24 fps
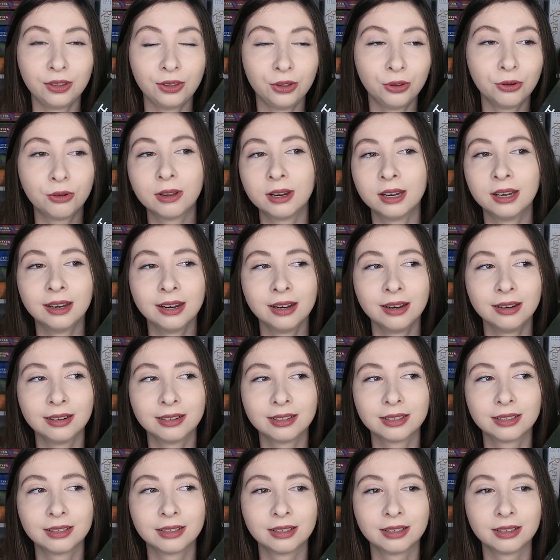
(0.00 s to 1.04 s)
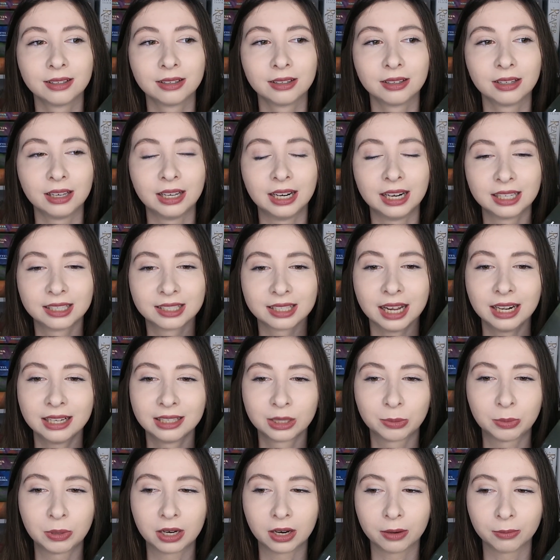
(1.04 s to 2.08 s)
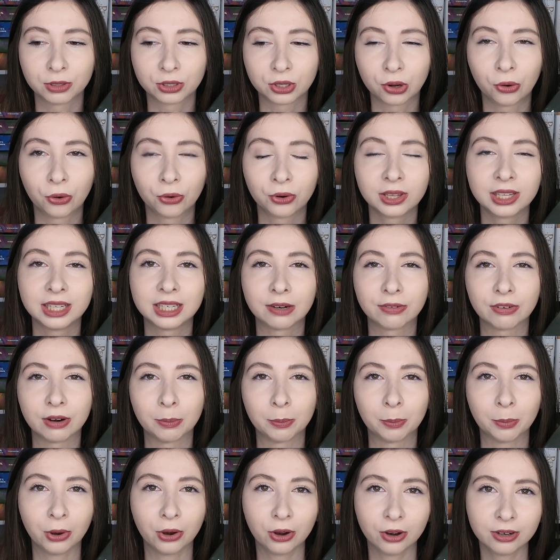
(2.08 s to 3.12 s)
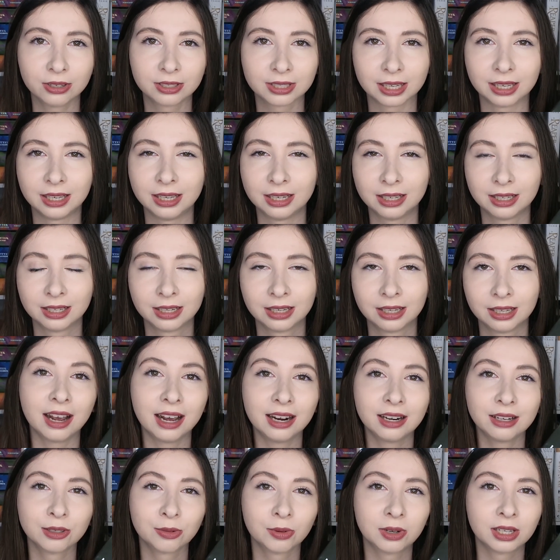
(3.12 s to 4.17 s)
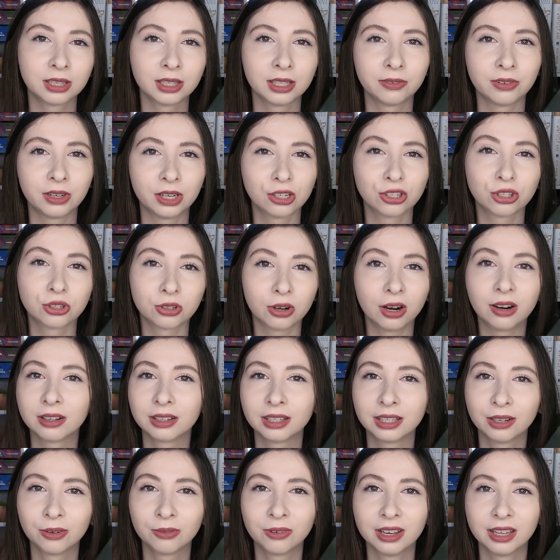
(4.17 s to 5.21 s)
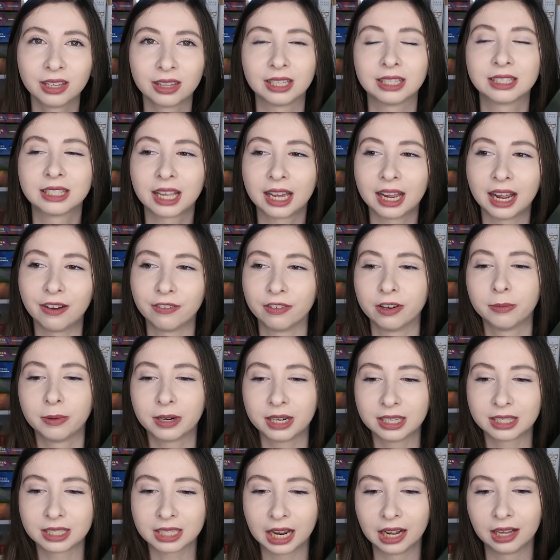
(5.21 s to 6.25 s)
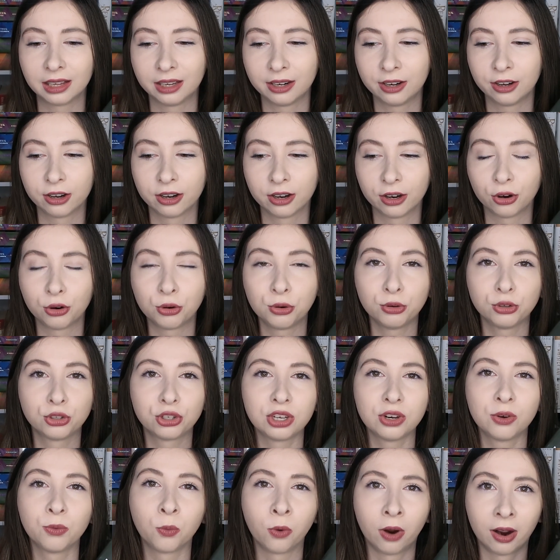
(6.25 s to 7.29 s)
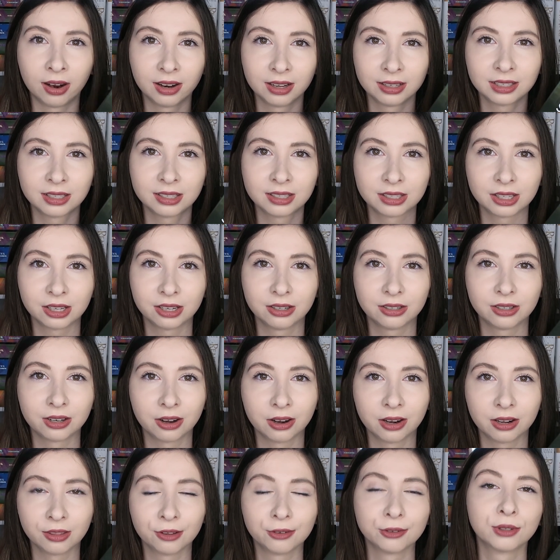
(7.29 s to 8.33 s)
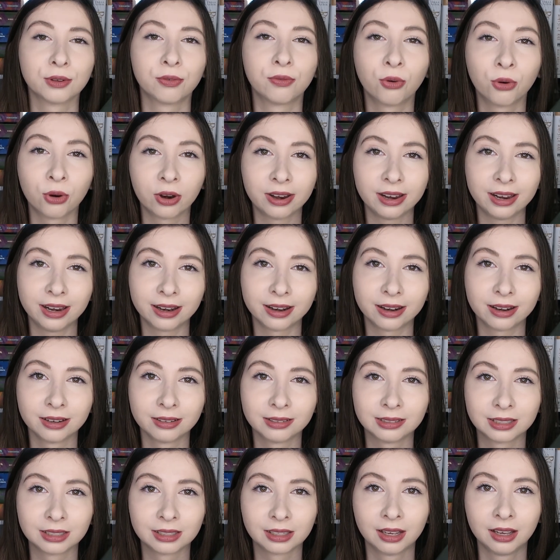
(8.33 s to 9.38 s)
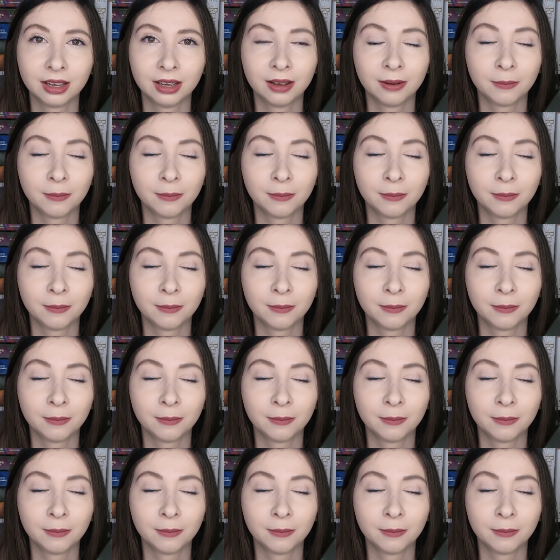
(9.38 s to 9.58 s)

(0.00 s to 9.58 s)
You can, in a sense, become a totally different person. That is what Olivia is struggling with, is that everybody's telling her who she was during those 4 years.